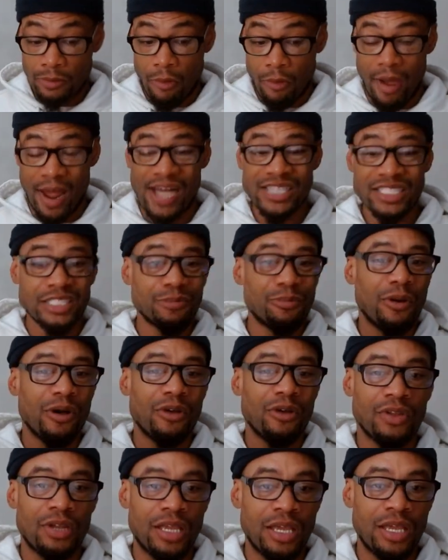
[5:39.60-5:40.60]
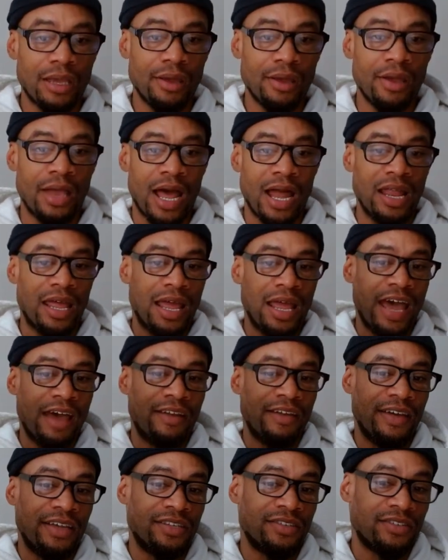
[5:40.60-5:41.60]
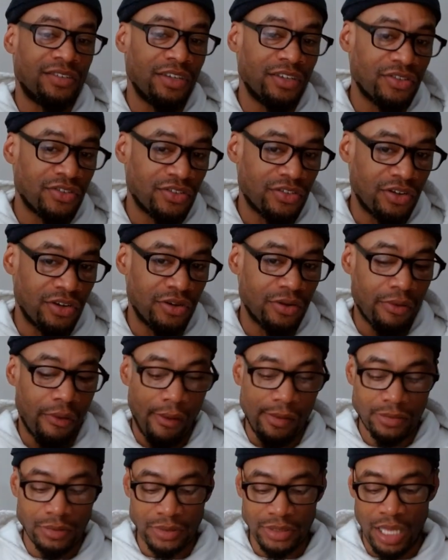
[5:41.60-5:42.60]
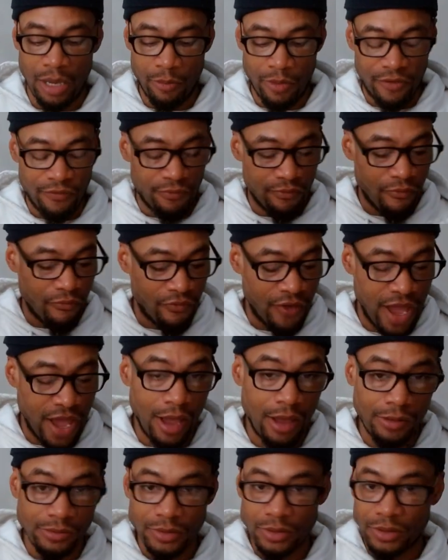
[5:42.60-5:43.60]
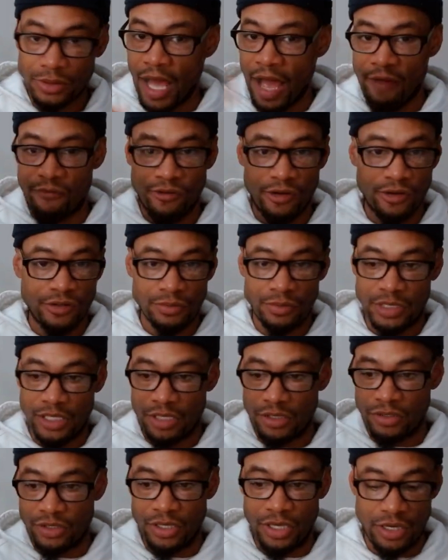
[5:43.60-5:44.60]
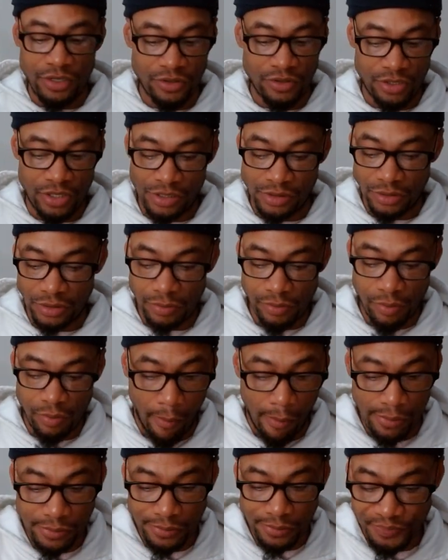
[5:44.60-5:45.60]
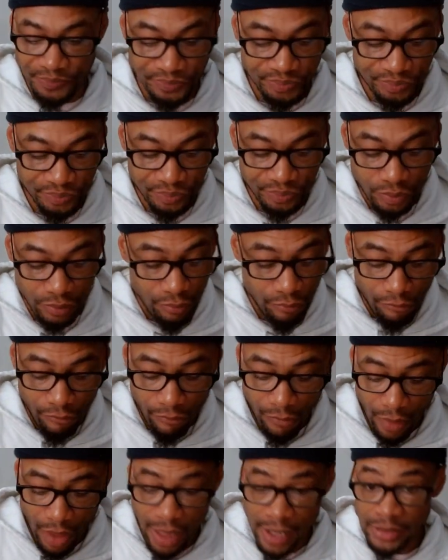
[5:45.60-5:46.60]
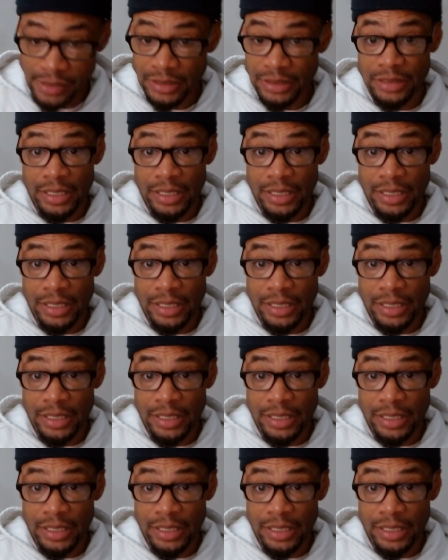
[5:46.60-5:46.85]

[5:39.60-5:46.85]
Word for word: I supposedly got had a sister that we found after some years and years and years.